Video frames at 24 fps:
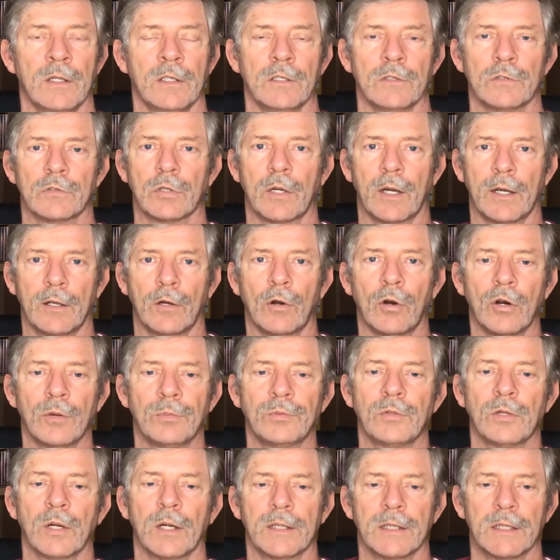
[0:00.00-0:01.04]
So I hope
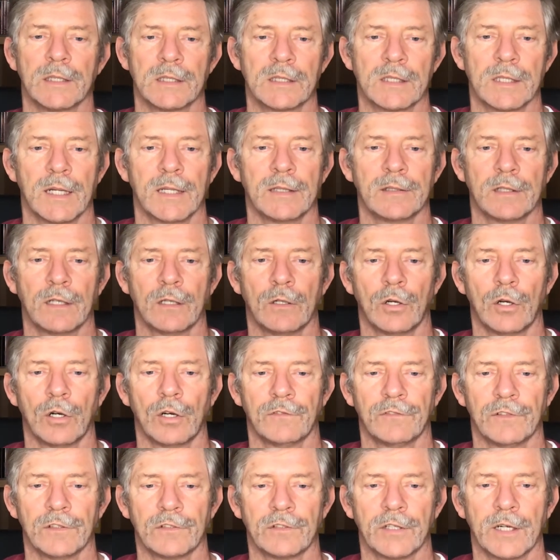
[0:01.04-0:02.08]
you understand the law
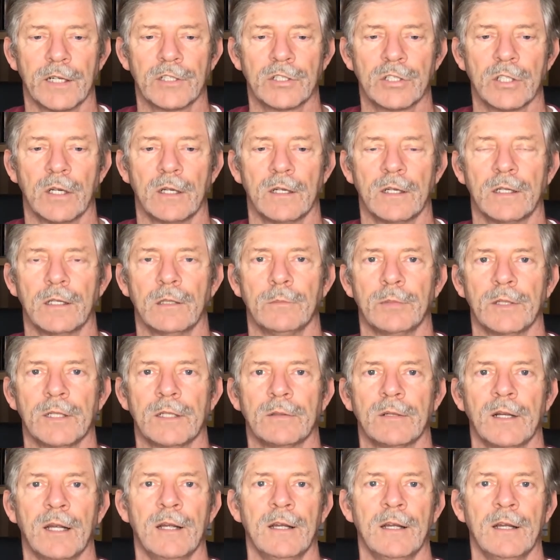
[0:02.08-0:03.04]
of attraction a little bit